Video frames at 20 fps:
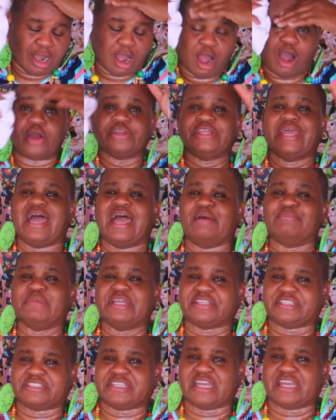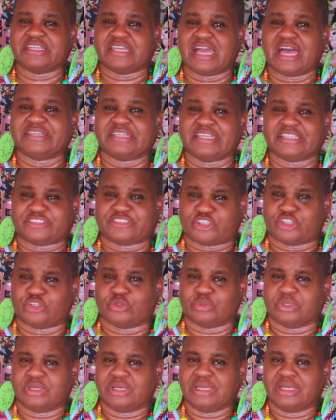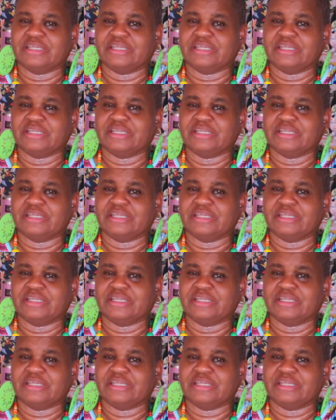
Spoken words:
Oh, yeah, I meant to tell y'all this, too.